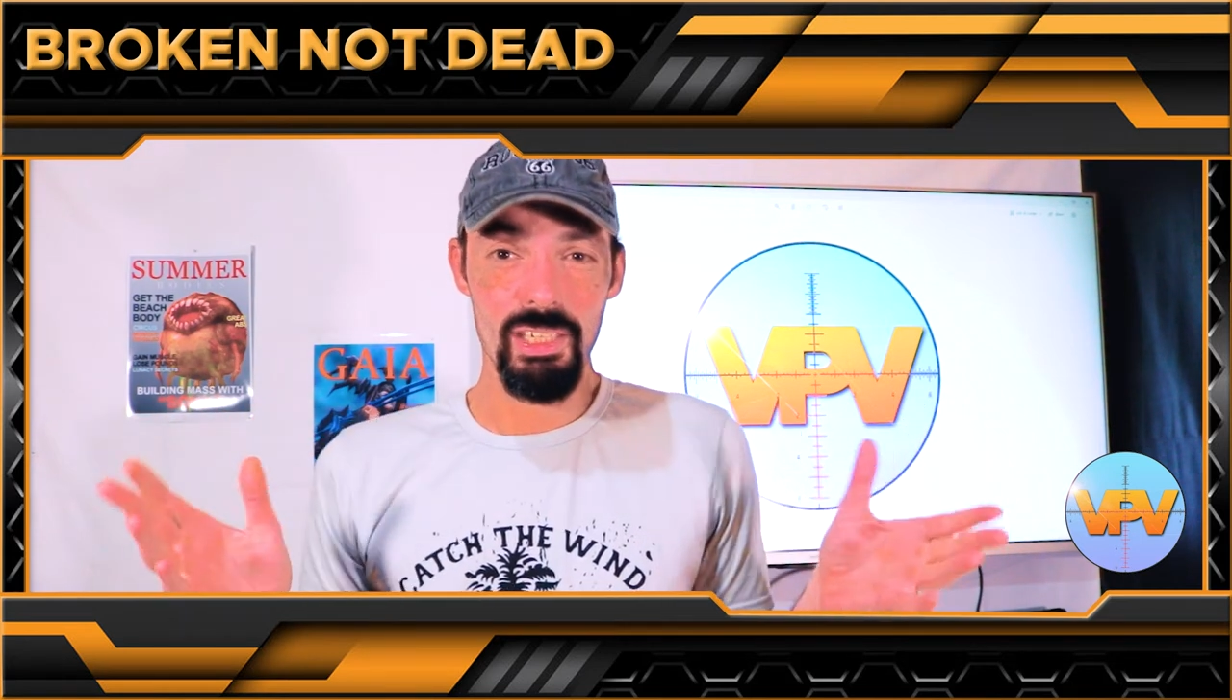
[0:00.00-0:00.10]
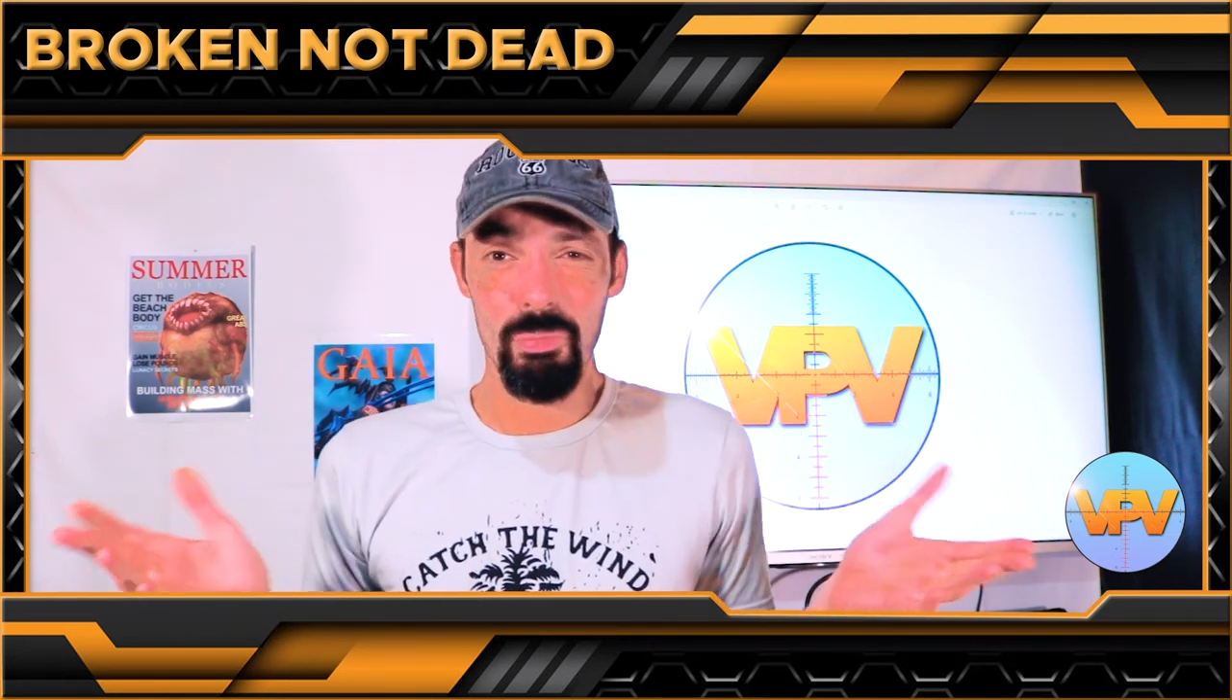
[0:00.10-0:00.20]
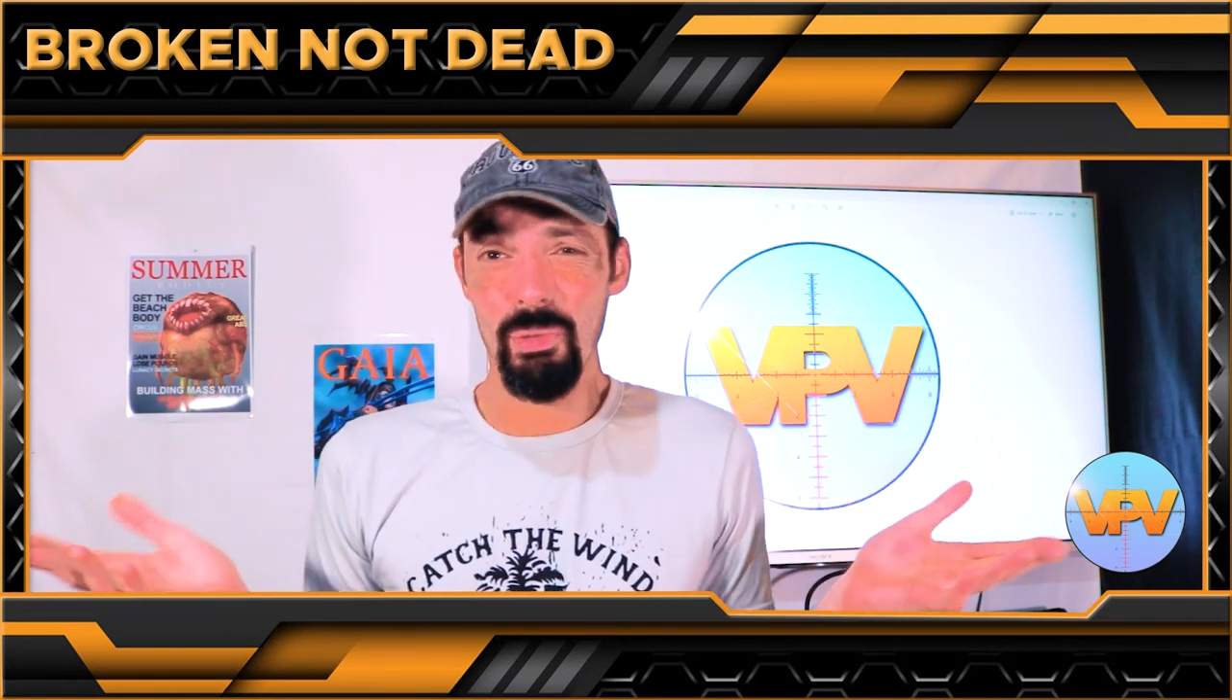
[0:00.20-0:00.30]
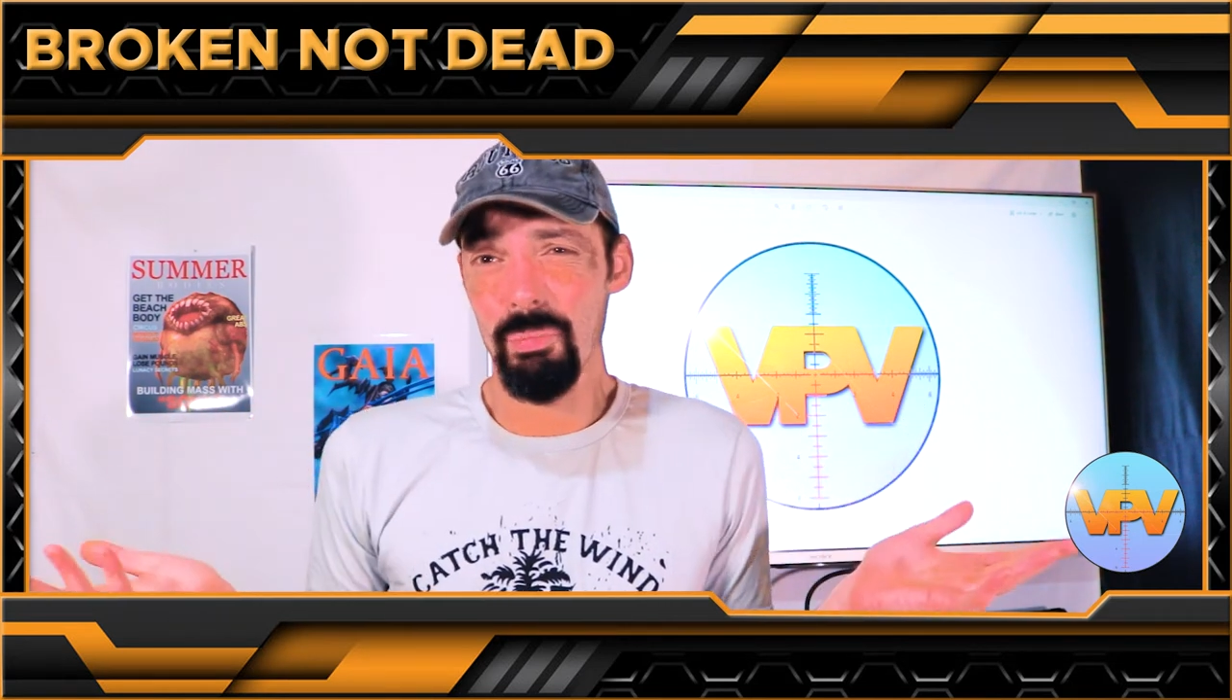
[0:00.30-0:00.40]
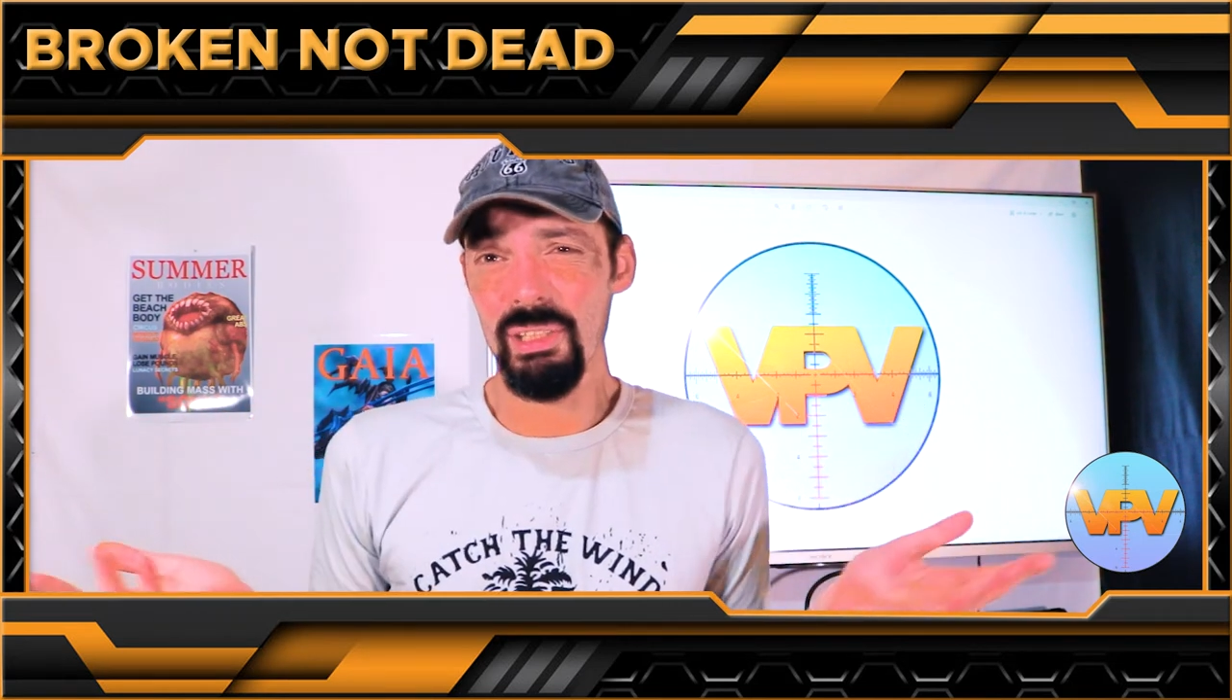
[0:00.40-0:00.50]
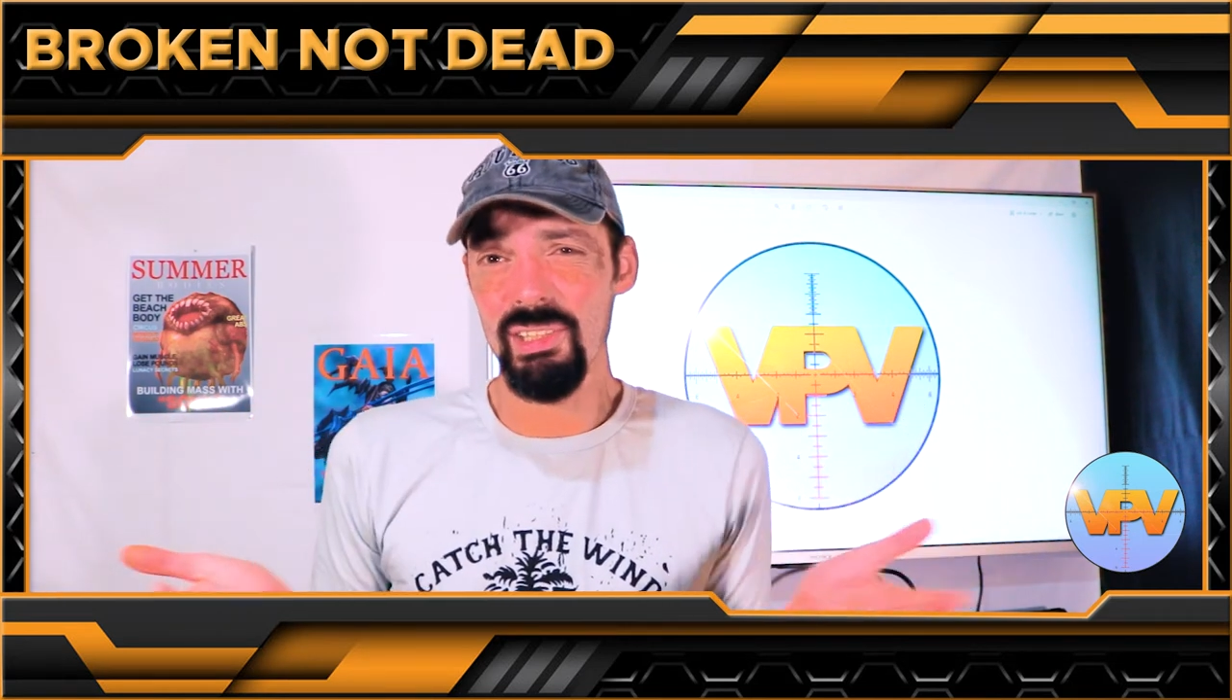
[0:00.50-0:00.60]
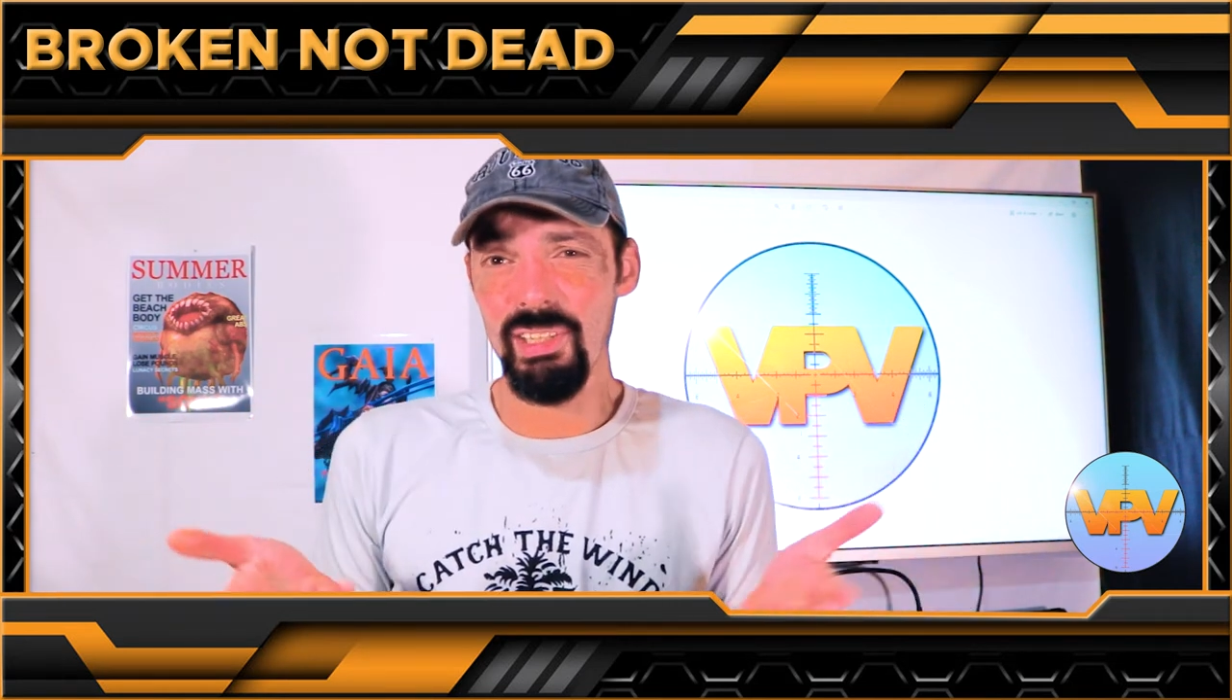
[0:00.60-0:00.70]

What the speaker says: is pretty much